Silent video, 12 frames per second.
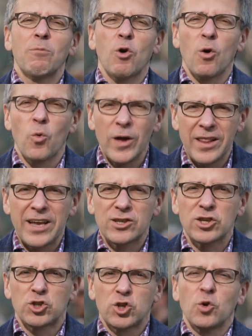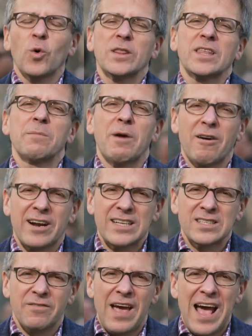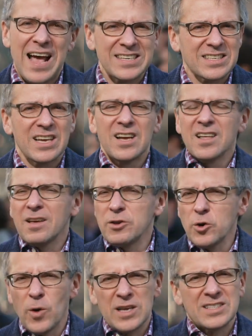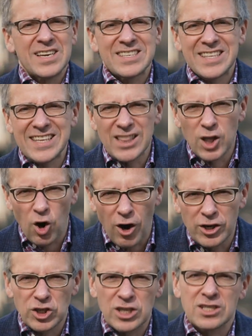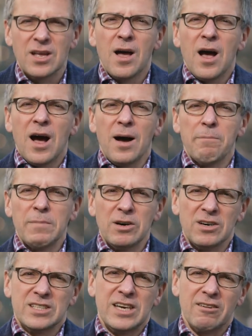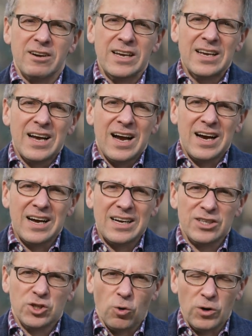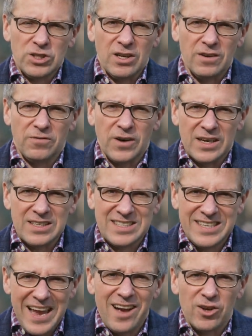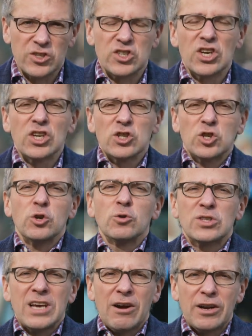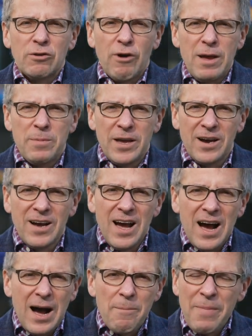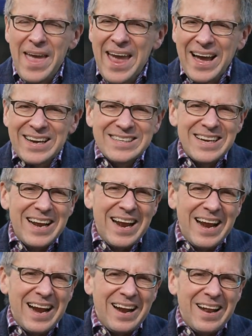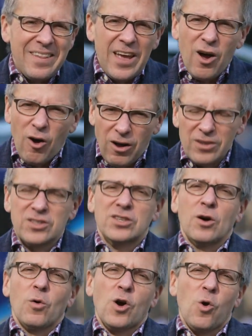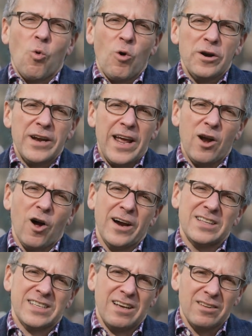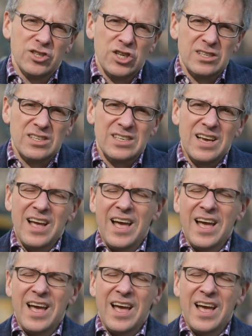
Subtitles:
more willing to do what the Americans have asked. The US is the largest military source of sales to Saudi Arabia. And they also coordinate on intelligence